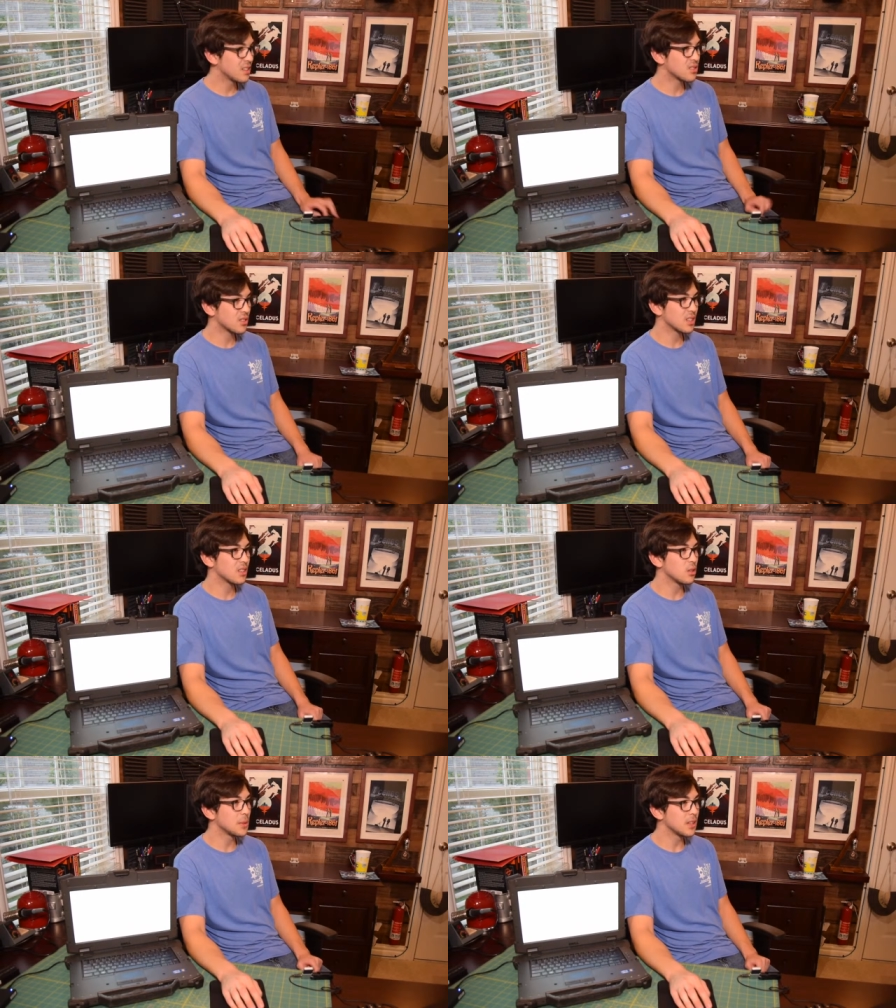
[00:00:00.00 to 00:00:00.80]
It's starting to
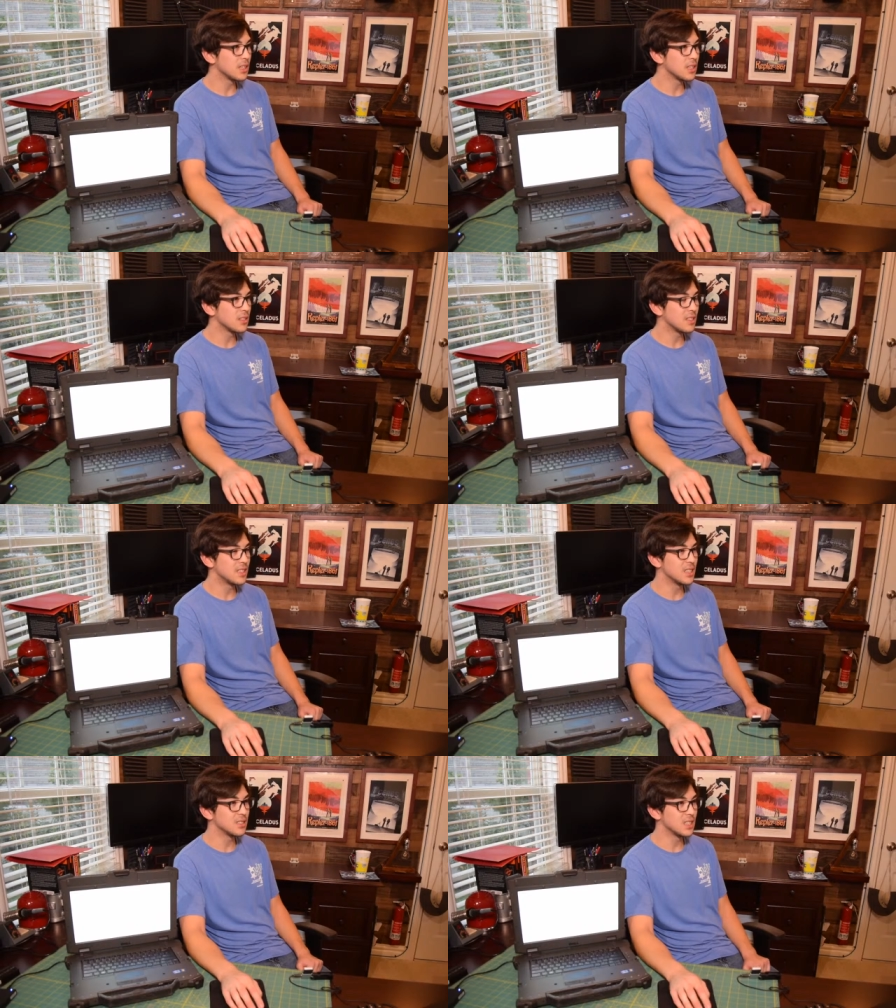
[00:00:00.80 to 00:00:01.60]
get a little bit late,
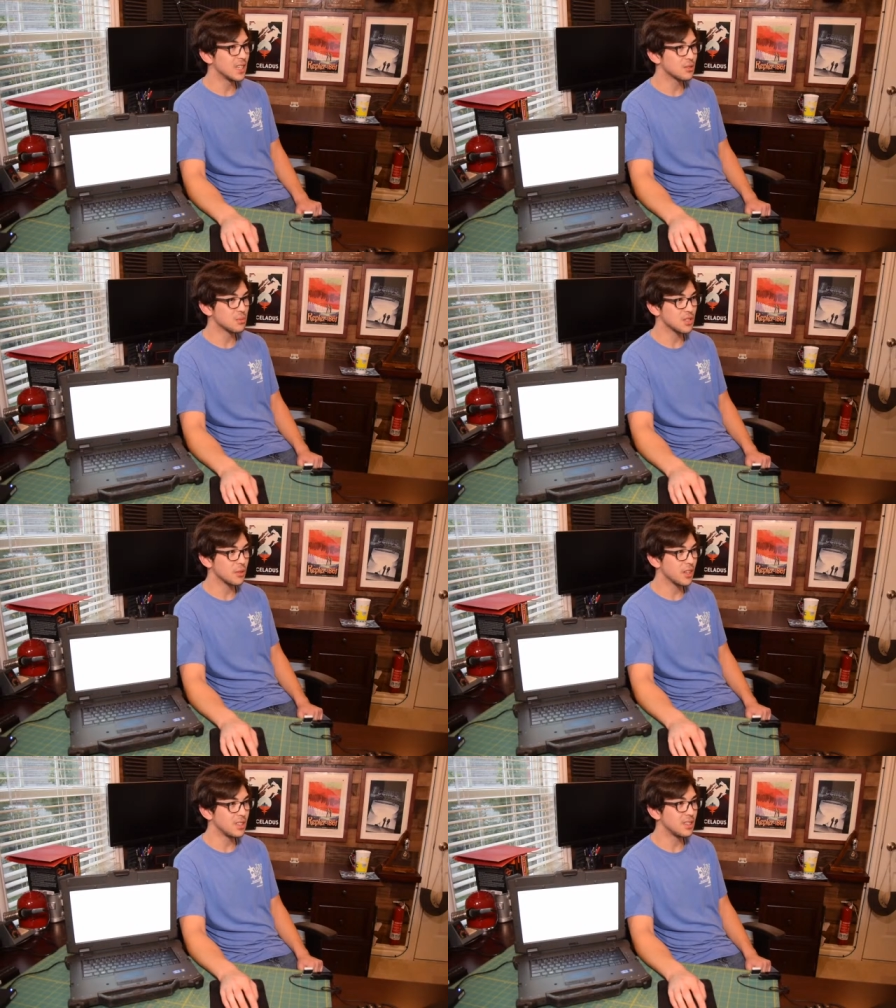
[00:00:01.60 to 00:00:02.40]
and I, I have some
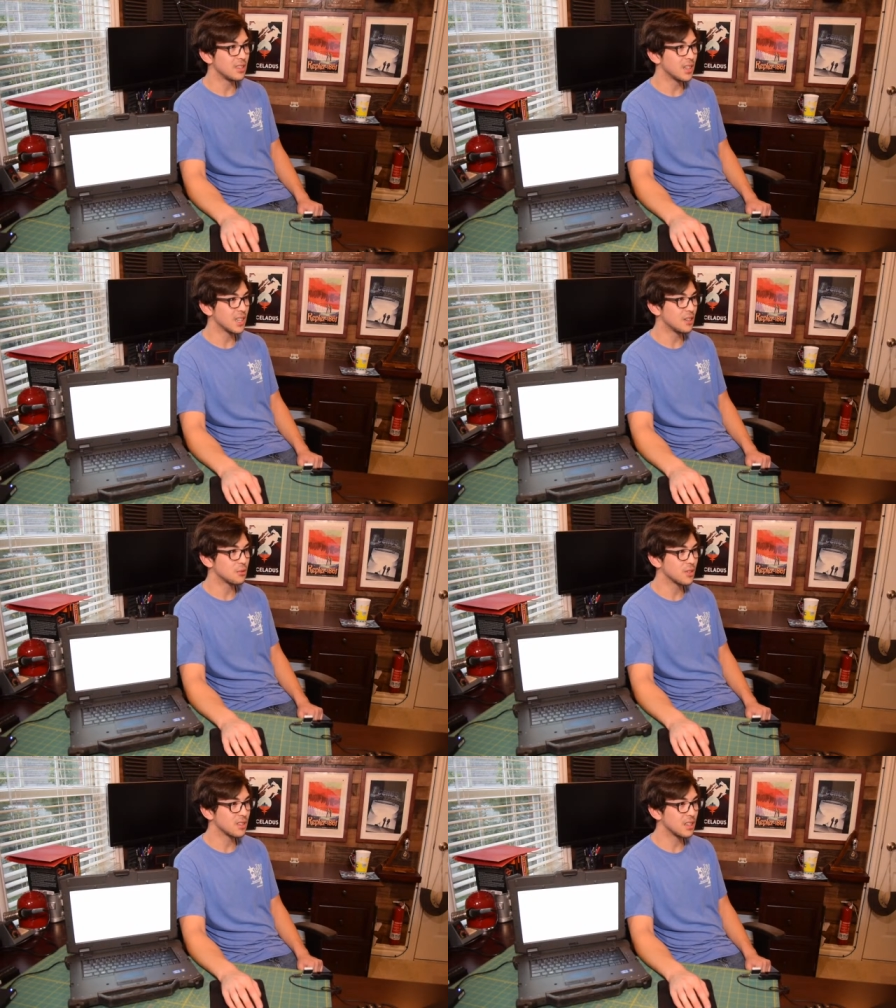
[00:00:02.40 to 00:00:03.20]
stuff that I need to knock
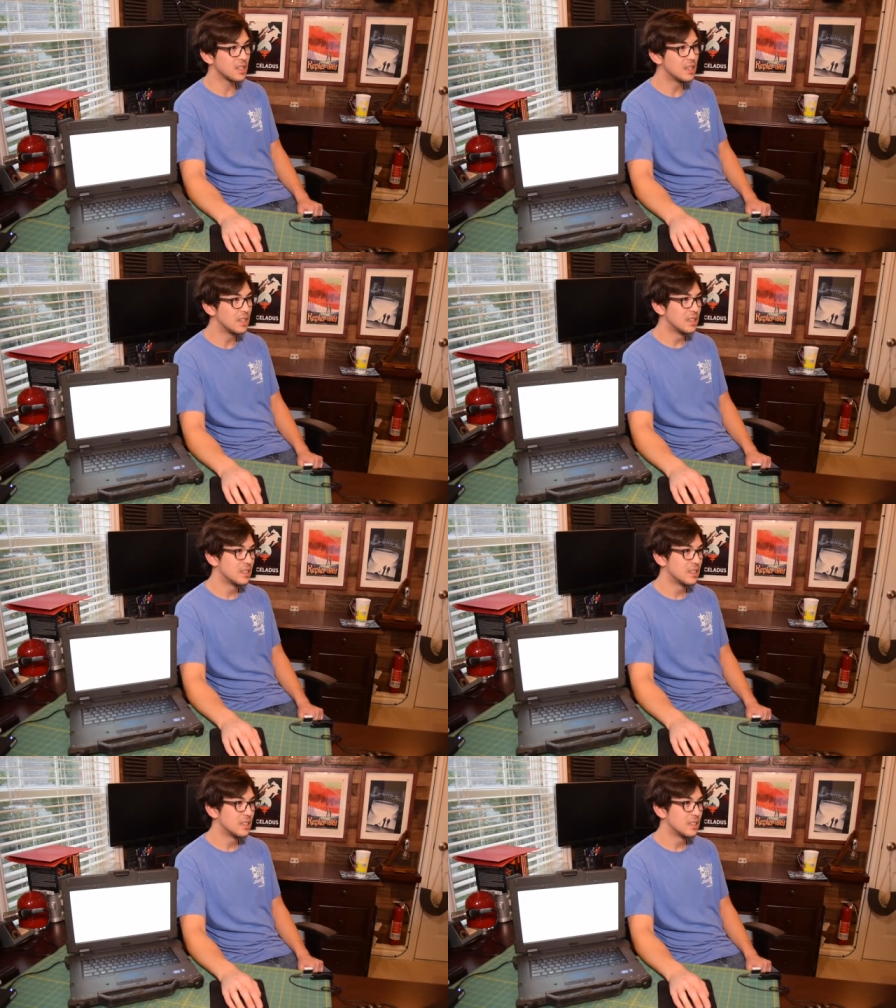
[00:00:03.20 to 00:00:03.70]
out for today.